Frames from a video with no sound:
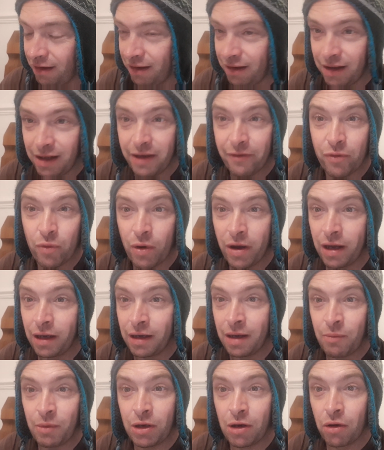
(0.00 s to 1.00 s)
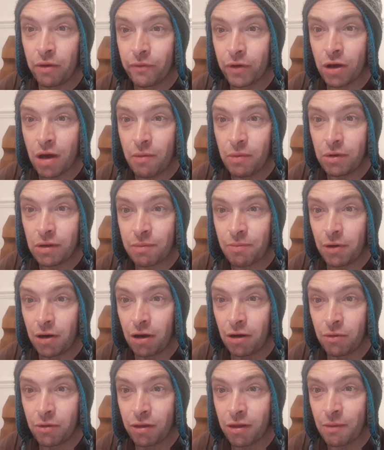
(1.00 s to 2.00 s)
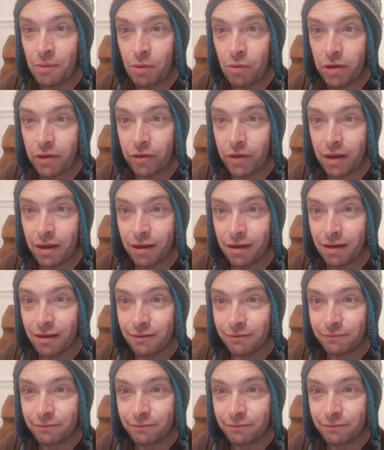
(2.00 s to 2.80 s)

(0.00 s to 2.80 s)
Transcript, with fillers: Either way, let me know in the comments below and tell me what you think.